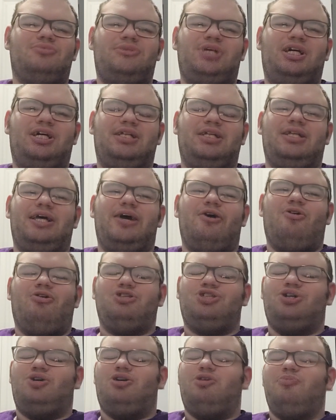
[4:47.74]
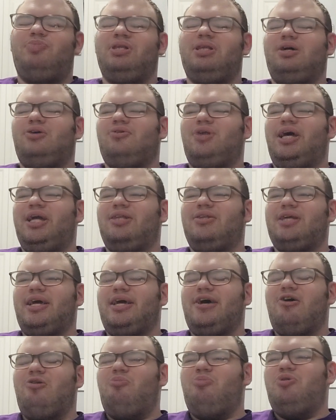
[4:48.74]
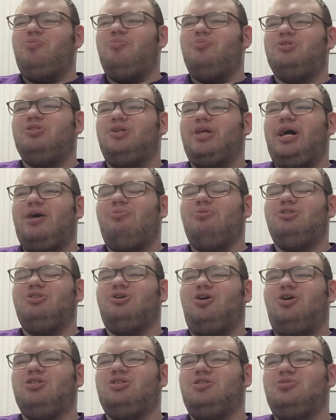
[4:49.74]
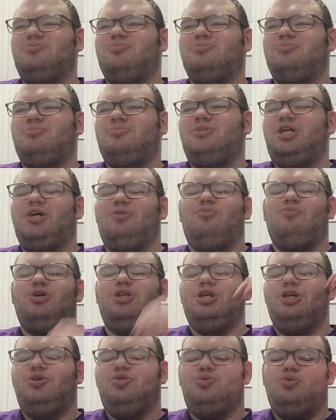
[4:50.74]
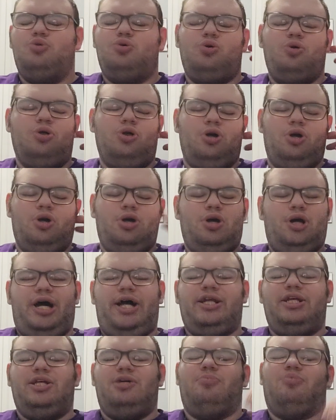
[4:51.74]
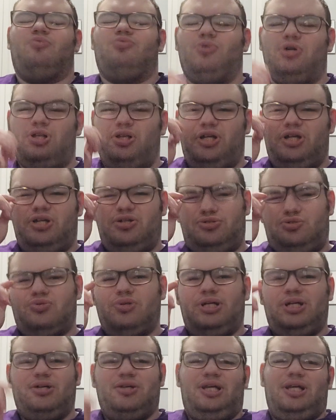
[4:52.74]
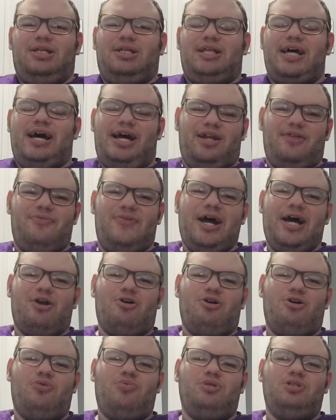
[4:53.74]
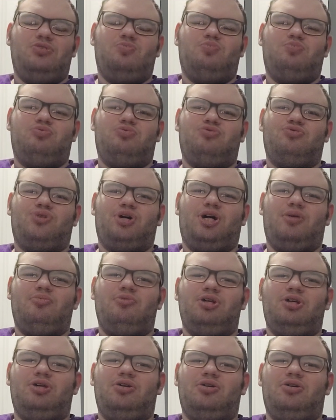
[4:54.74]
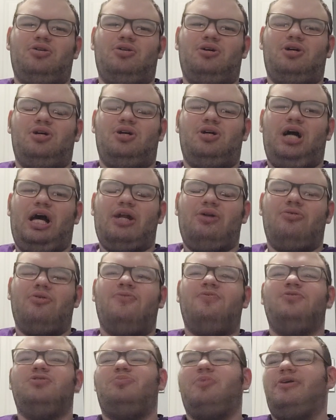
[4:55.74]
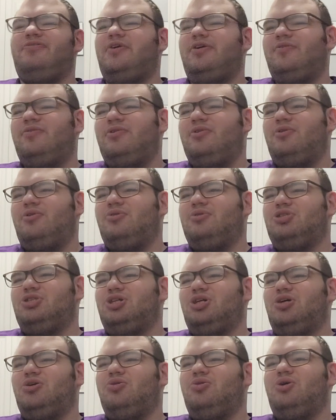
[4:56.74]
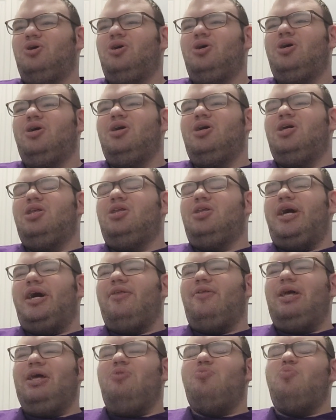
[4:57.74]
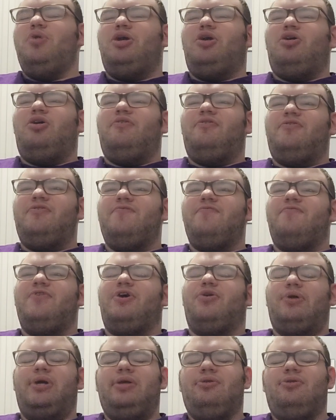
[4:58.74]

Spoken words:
and then they all show up, and they're like, they help him. So that was awesome, like, really cool. I ended up really enjoying, like, that arc was probably, I don't know if it was my favorite of the whole show. that like went on for very